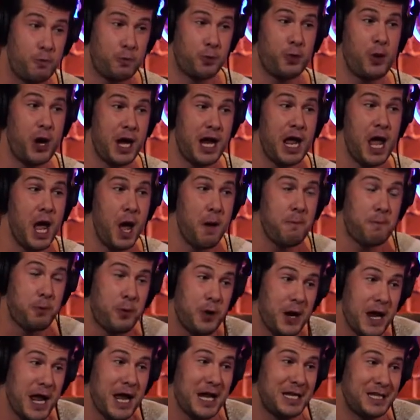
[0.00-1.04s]

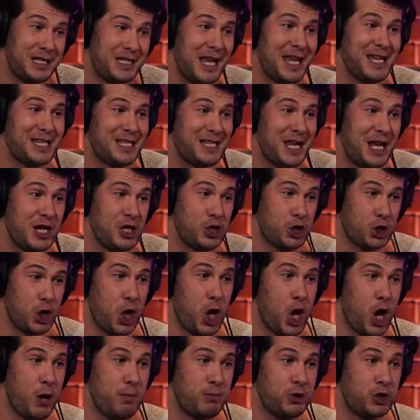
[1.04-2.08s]
pre-existing
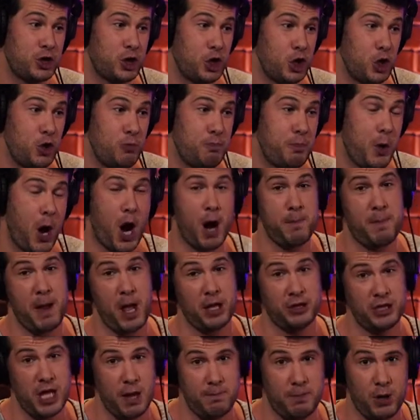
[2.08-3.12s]
terms to
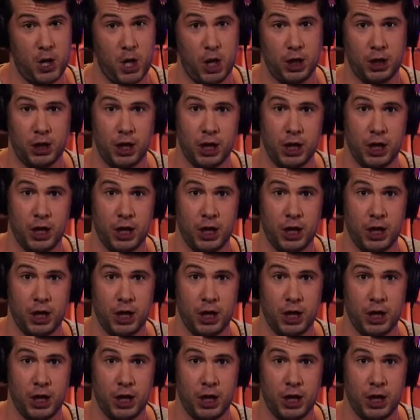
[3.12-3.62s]
barbell nipple.